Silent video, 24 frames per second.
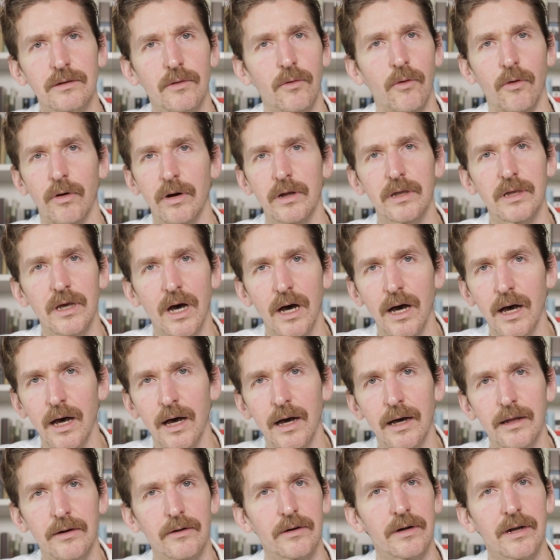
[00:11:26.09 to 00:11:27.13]
or
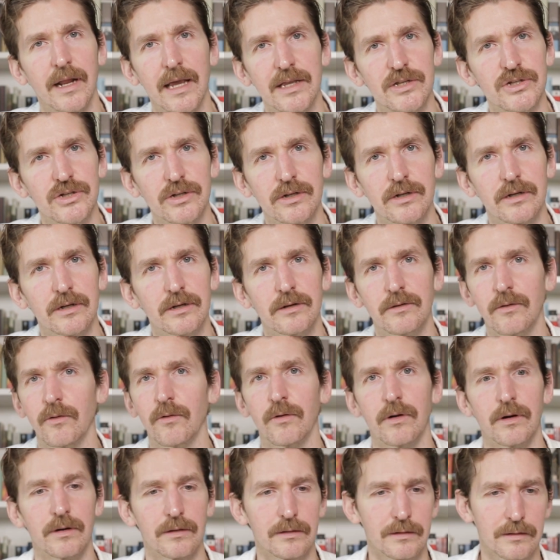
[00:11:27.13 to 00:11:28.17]
God, or nature,
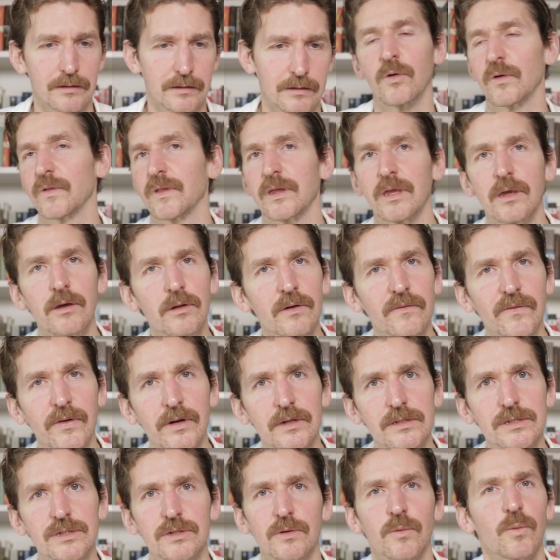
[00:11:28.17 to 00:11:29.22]
or the
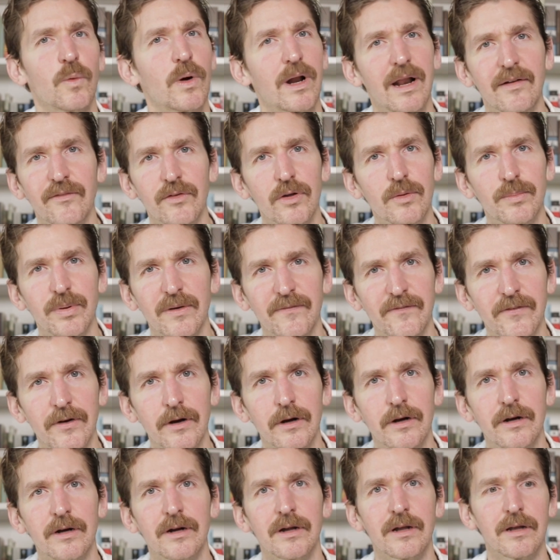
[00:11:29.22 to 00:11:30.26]
universe, or whatever you
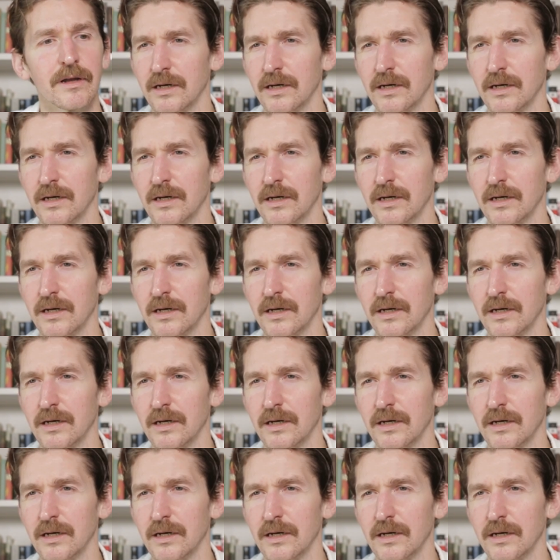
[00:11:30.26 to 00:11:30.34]
prefer,